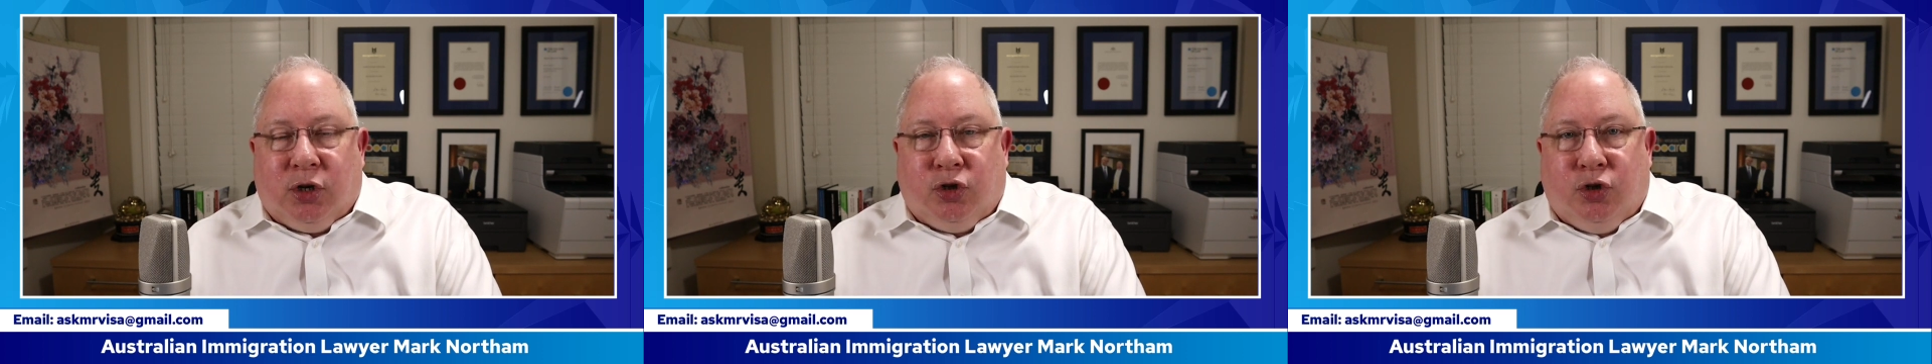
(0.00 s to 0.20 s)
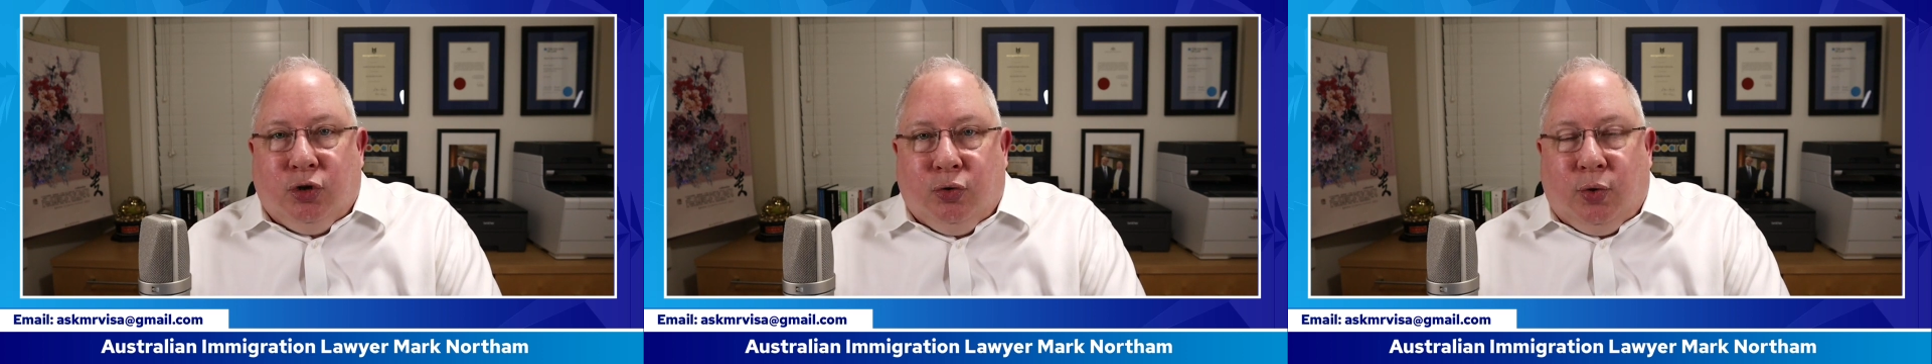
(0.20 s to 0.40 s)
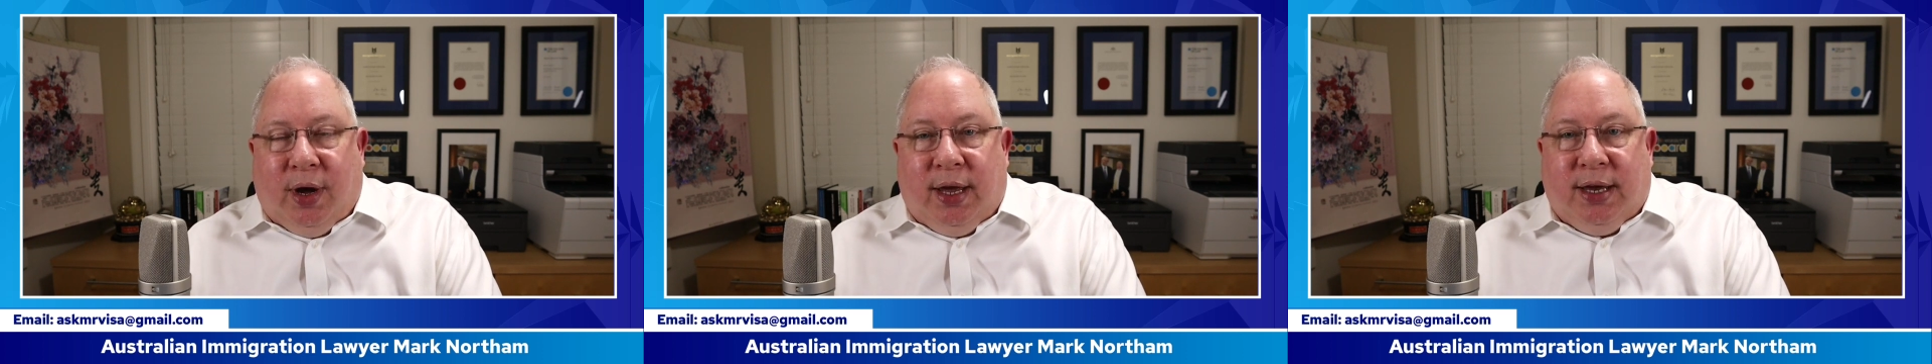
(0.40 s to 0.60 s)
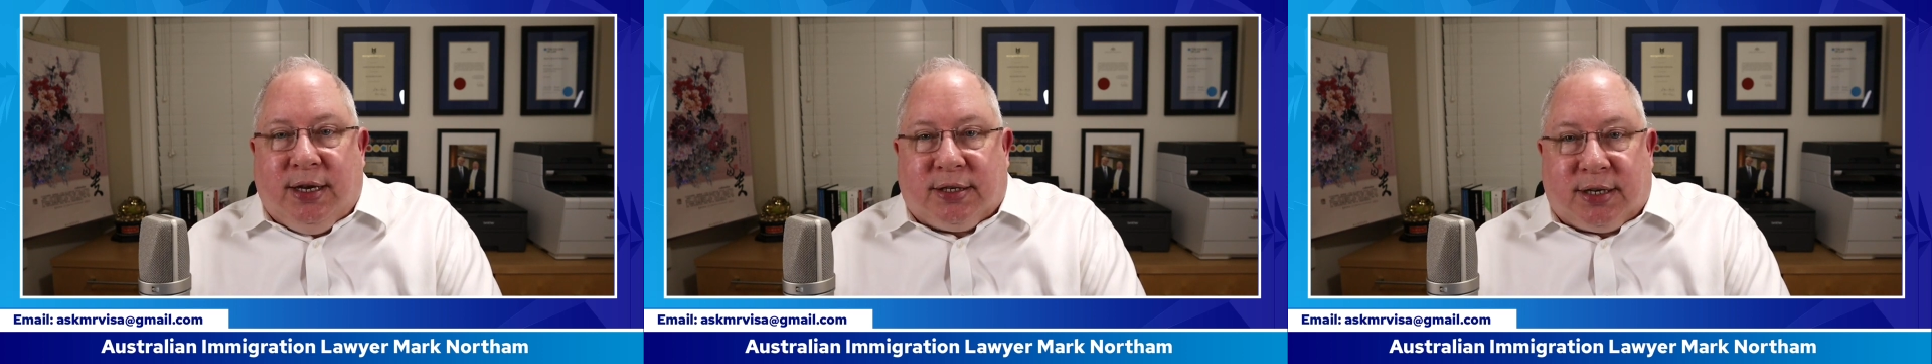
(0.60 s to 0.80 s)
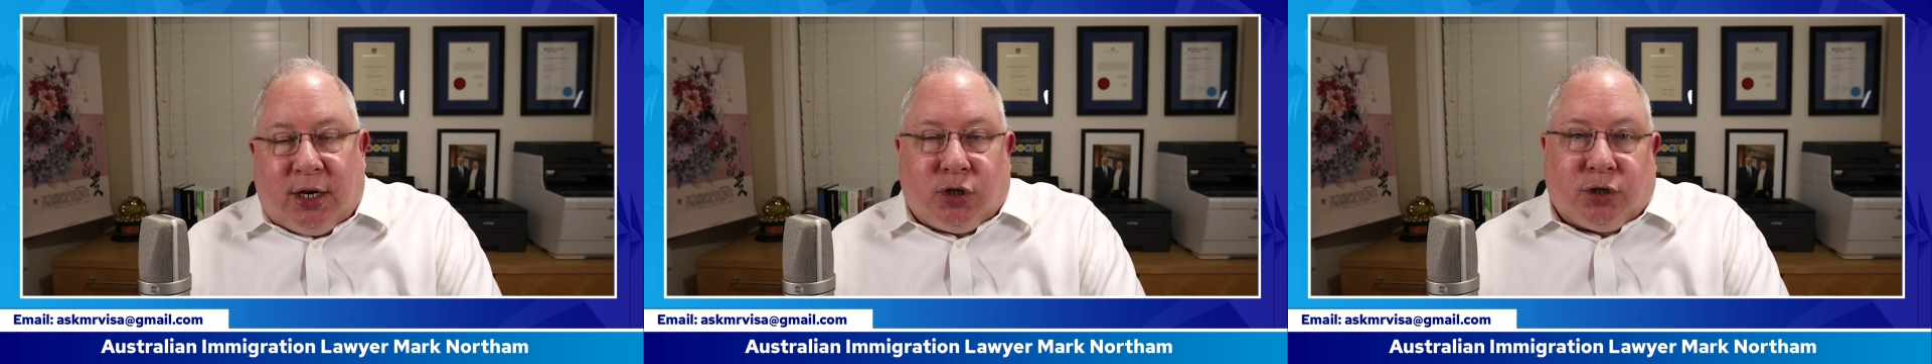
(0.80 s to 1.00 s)
to
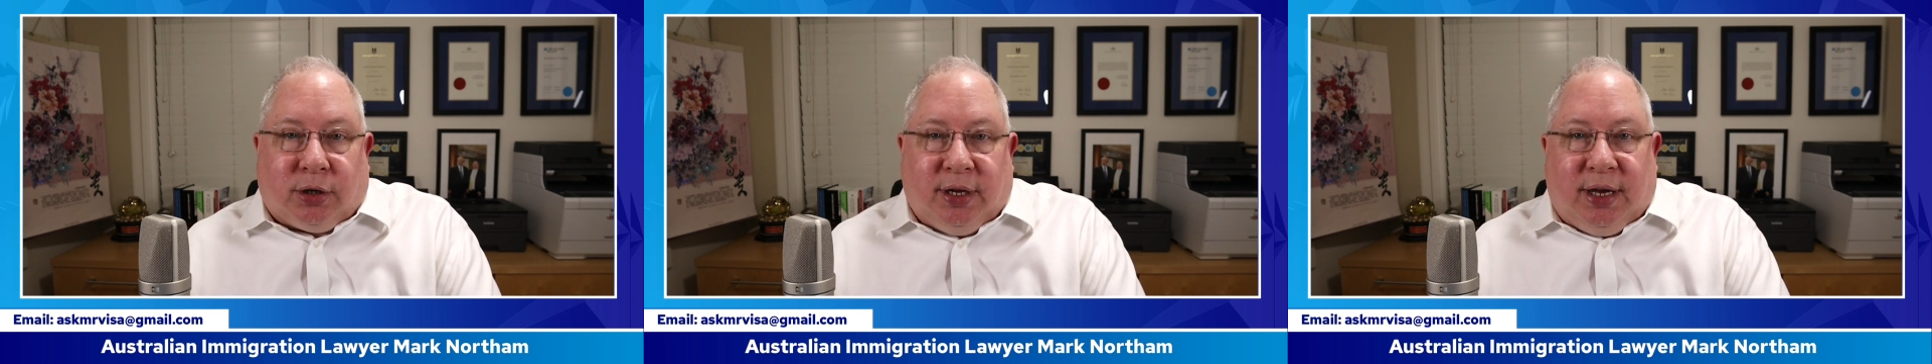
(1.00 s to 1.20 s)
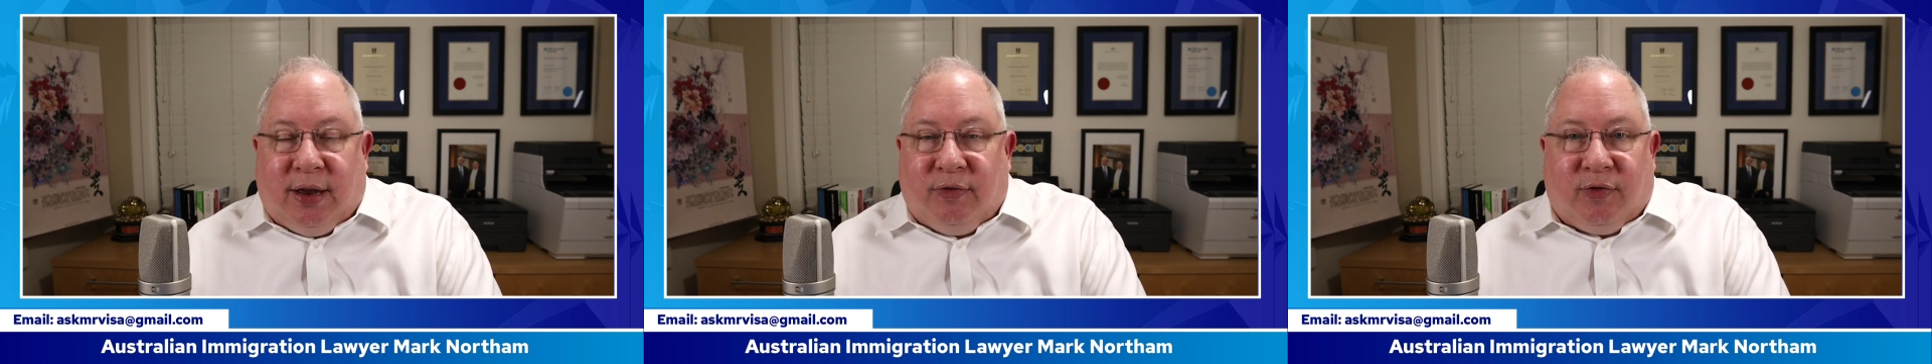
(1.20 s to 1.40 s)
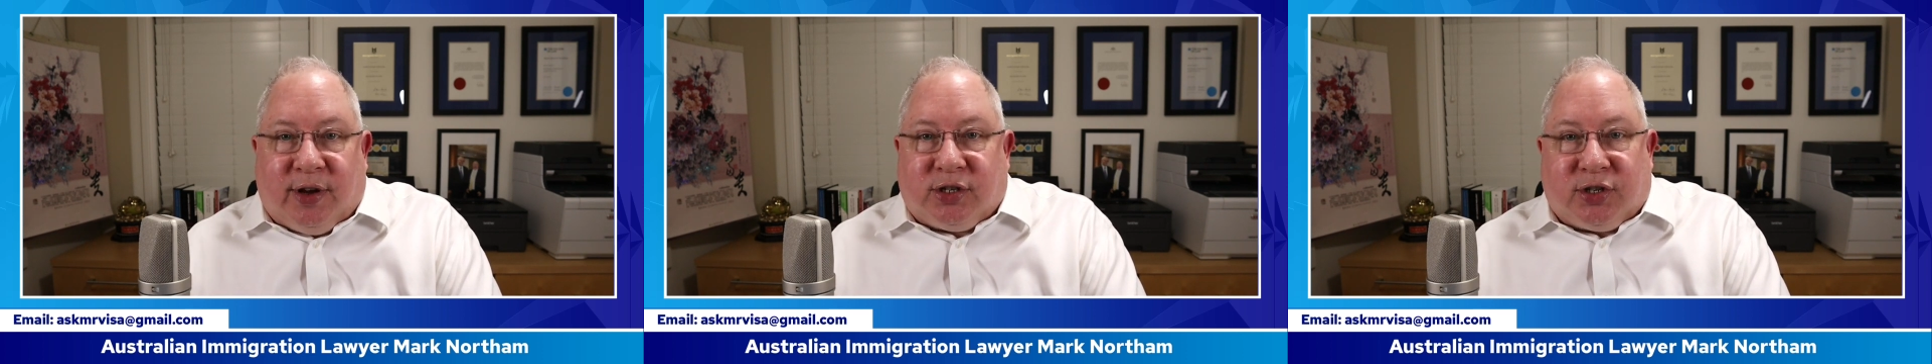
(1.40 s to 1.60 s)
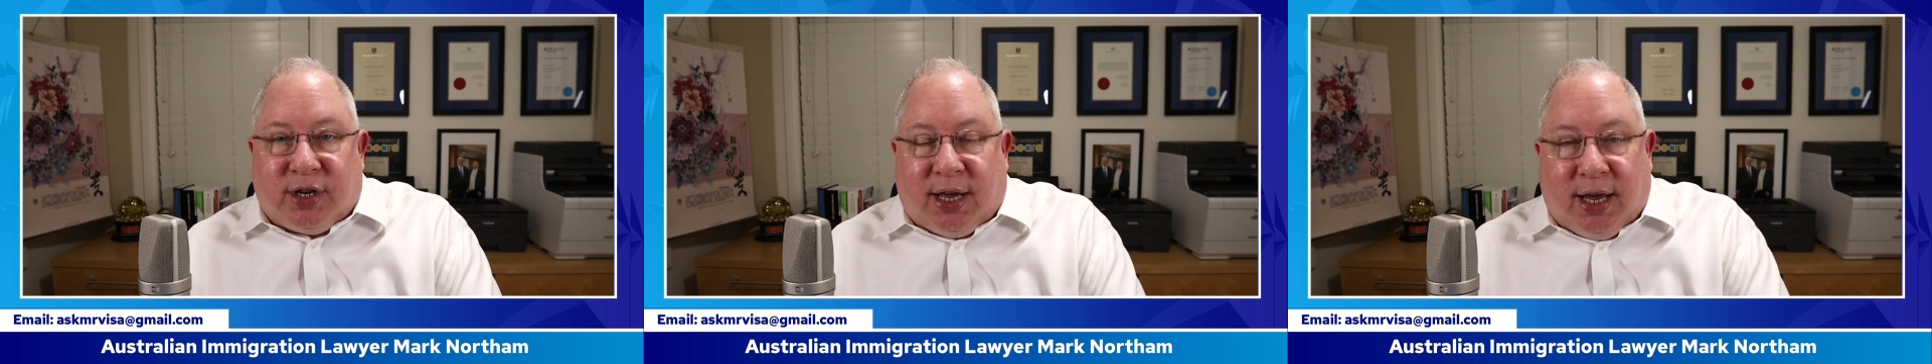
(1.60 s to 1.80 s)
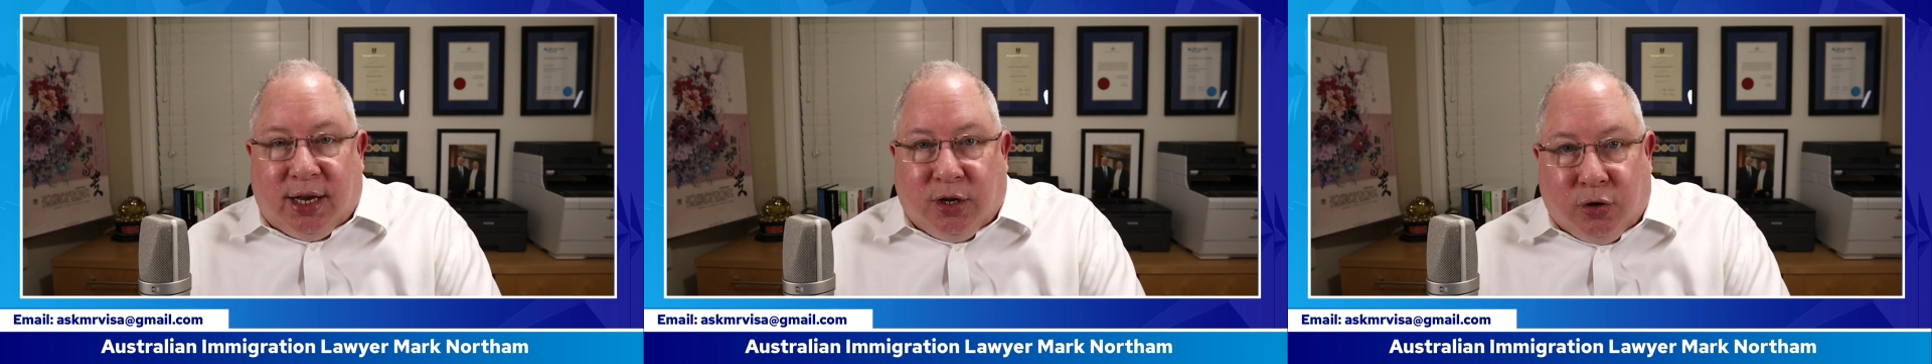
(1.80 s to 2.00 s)
essentially
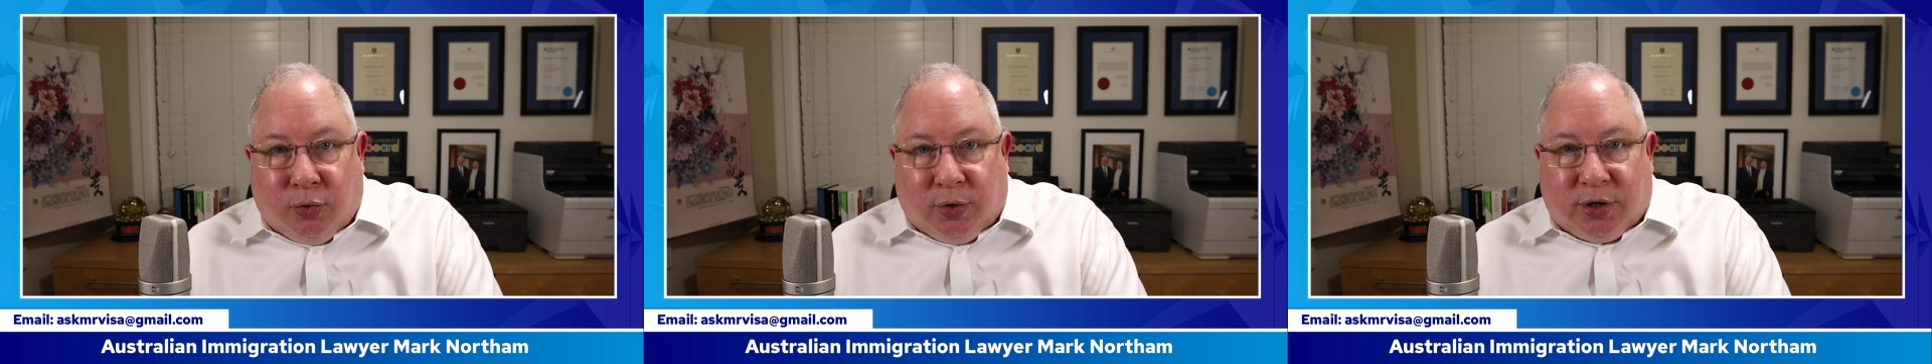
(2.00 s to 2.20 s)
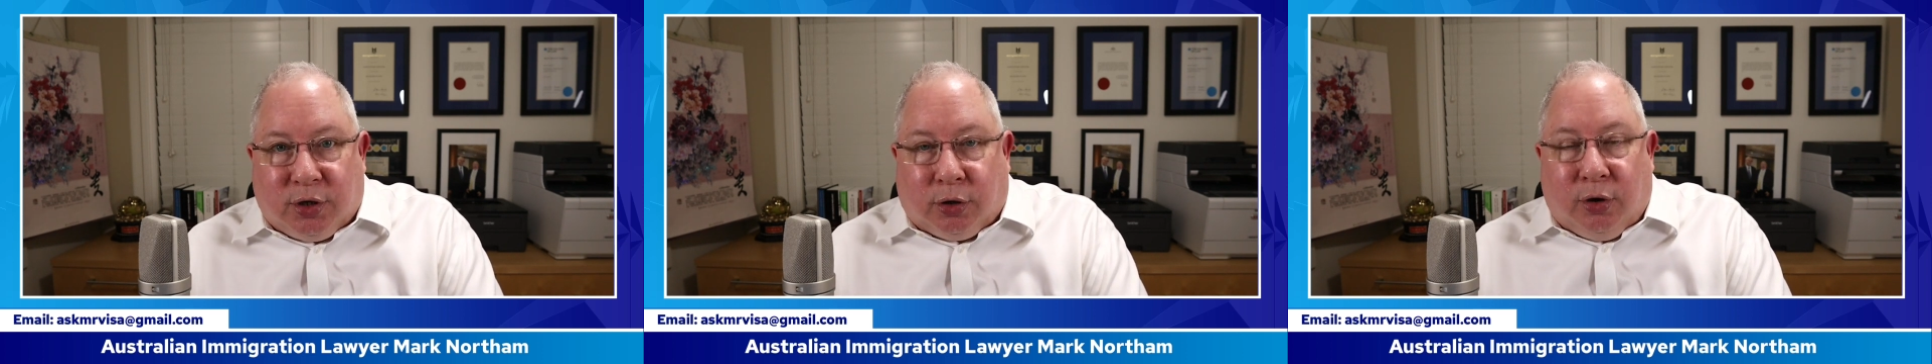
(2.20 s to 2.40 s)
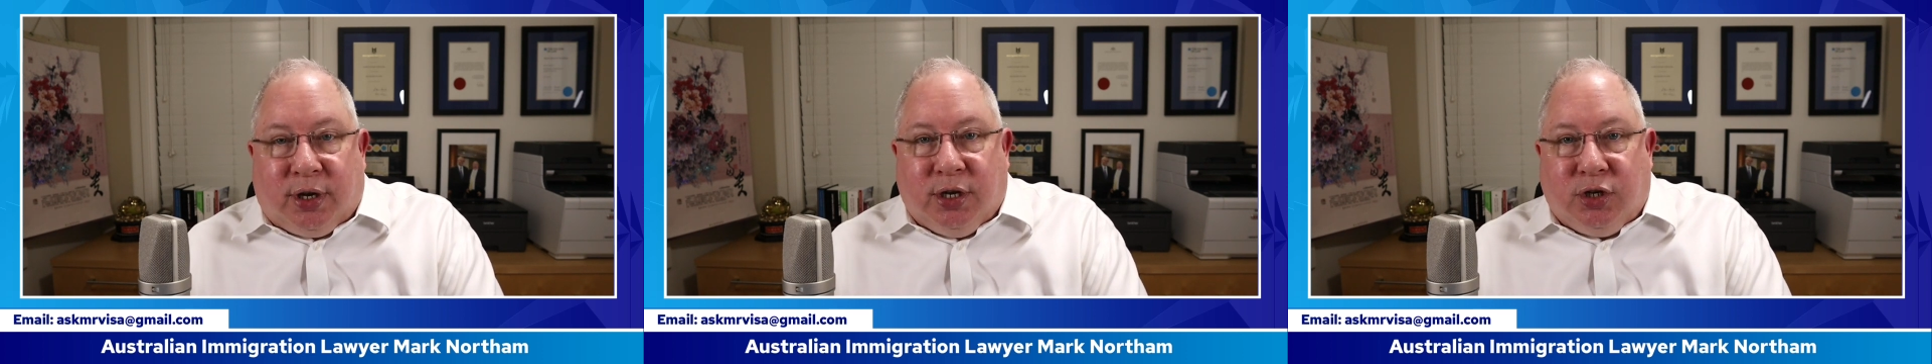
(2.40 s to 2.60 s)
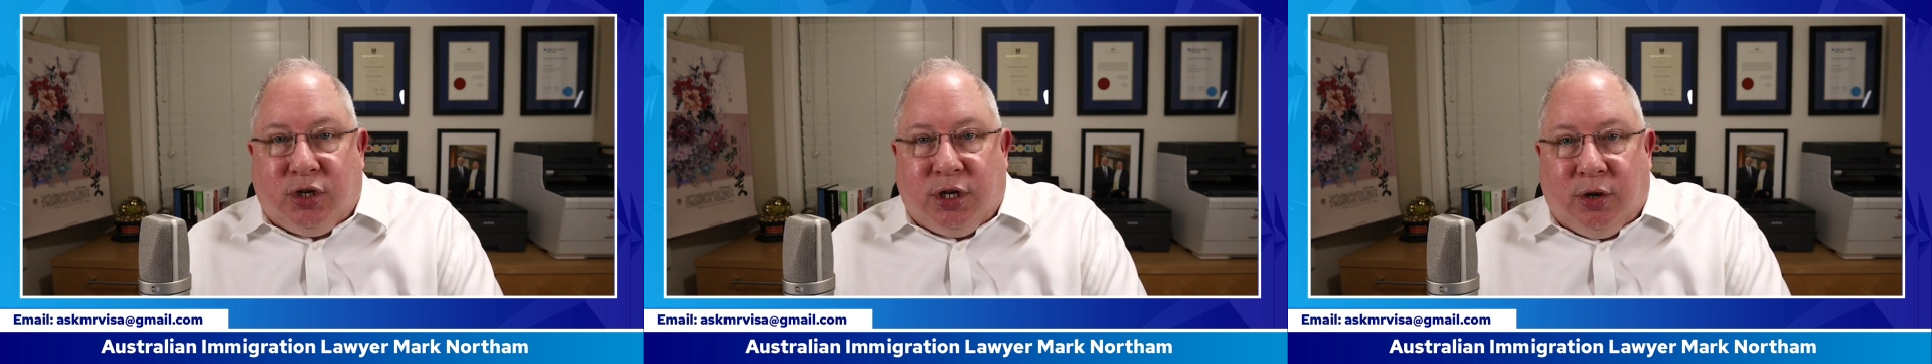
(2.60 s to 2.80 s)
investigate you and look into you,